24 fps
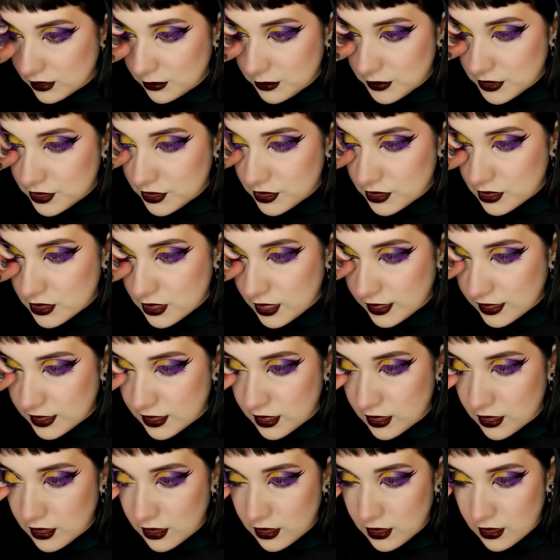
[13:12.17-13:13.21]
Let me just
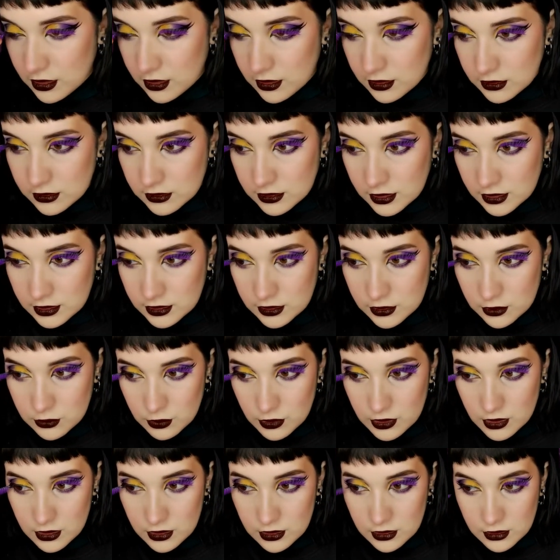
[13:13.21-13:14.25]
like take this
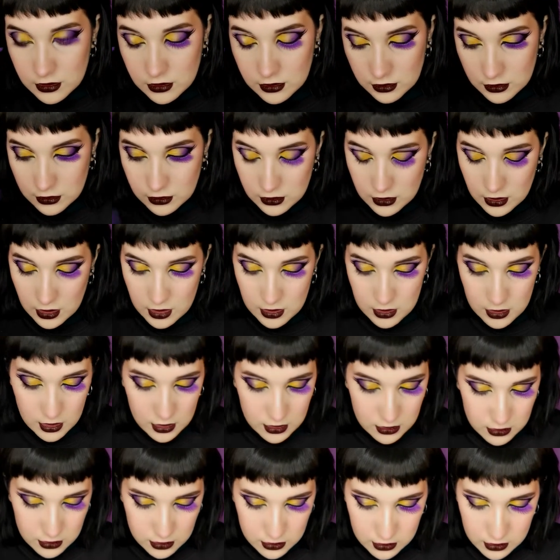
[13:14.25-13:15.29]
one and
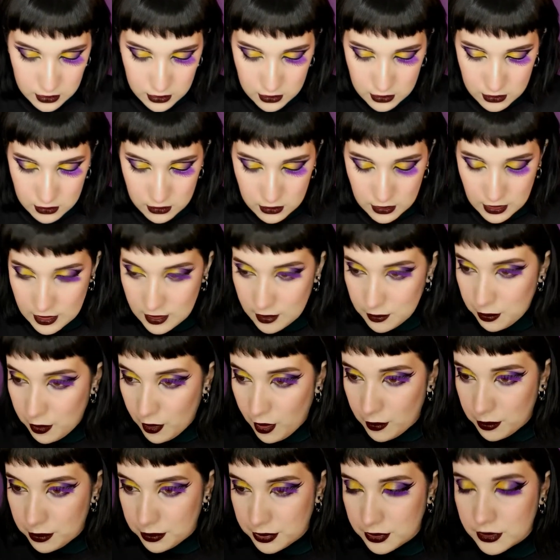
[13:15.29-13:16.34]
then just kind of
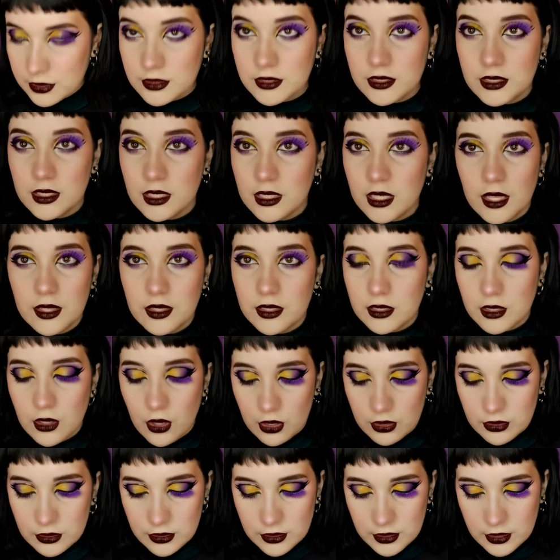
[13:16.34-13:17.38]
pop the other
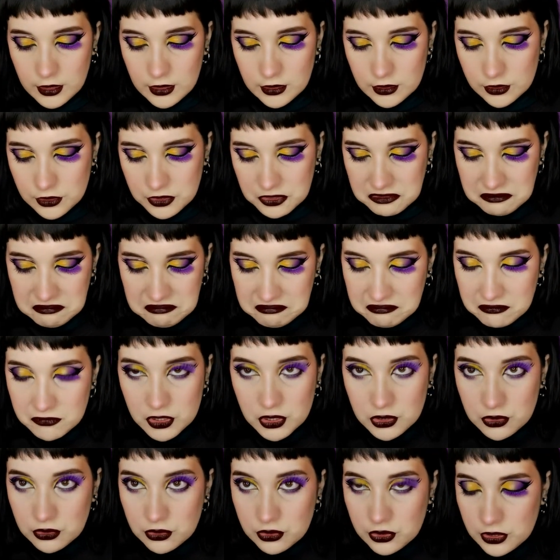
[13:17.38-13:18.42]
color in just
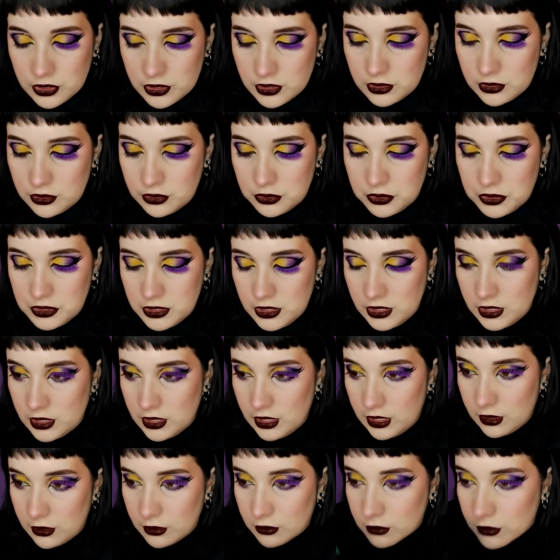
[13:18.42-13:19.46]
to see
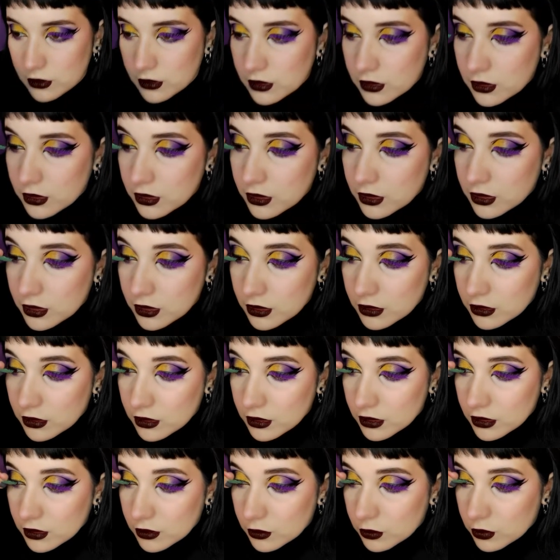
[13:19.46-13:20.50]
how
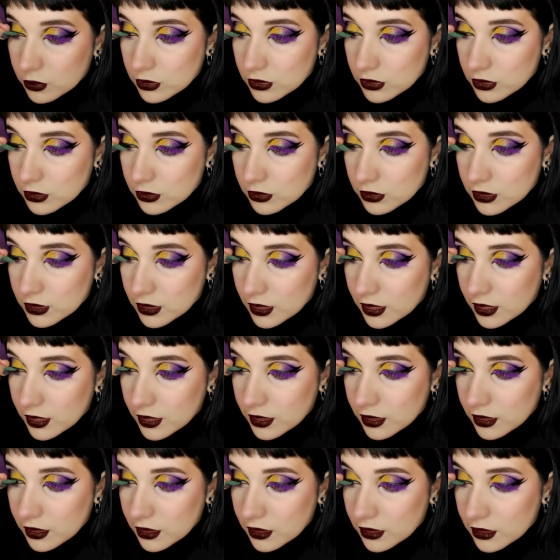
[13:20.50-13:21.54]
it would look
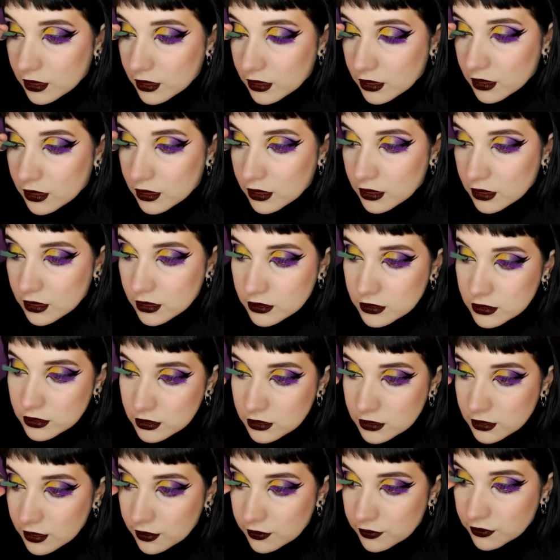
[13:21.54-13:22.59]
like, because it
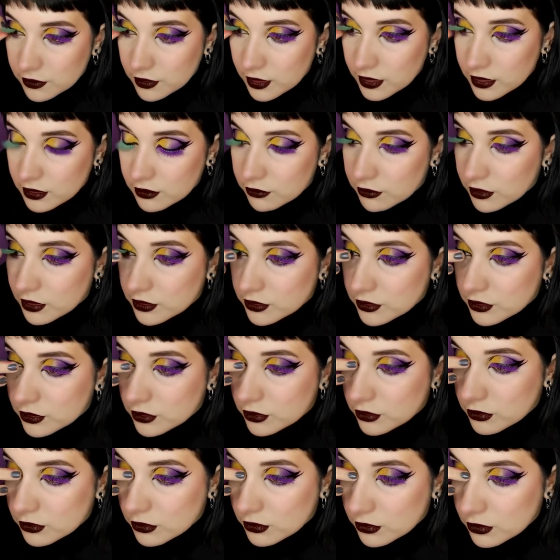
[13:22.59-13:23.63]
does have like
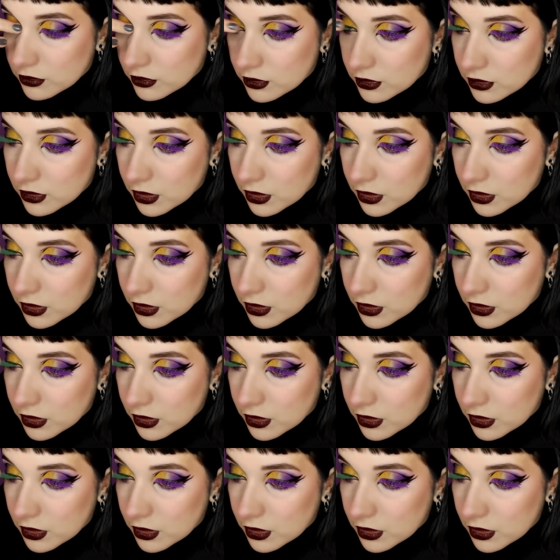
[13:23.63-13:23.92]
residue.